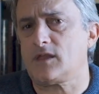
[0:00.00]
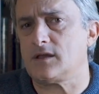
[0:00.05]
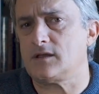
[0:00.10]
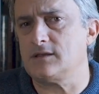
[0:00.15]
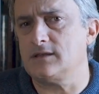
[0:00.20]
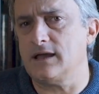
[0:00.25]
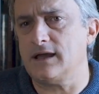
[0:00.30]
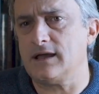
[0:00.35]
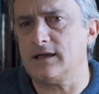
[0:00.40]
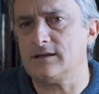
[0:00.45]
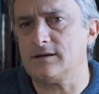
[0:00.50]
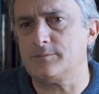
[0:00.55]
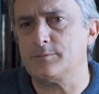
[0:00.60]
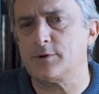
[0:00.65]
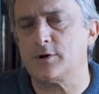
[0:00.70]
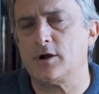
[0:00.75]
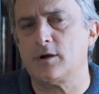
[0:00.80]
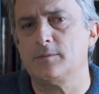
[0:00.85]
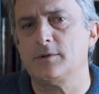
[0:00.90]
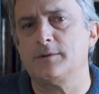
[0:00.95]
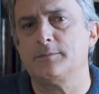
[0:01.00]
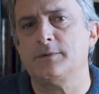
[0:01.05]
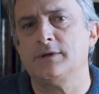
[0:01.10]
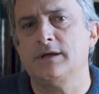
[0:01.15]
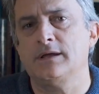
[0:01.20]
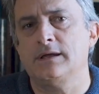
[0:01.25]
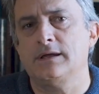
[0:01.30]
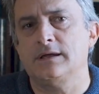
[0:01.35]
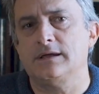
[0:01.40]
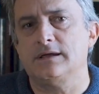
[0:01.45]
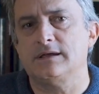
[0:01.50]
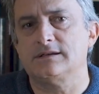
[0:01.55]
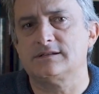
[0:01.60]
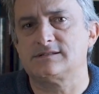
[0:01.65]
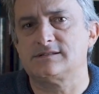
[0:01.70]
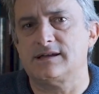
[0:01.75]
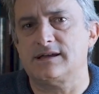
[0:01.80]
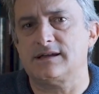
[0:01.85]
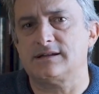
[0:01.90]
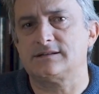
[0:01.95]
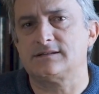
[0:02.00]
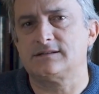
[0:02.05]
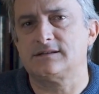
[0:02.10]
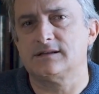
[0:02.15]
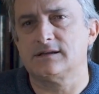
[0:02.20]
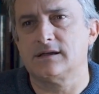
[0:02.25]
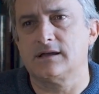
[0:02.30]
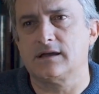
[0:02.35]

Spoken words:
The other problem is that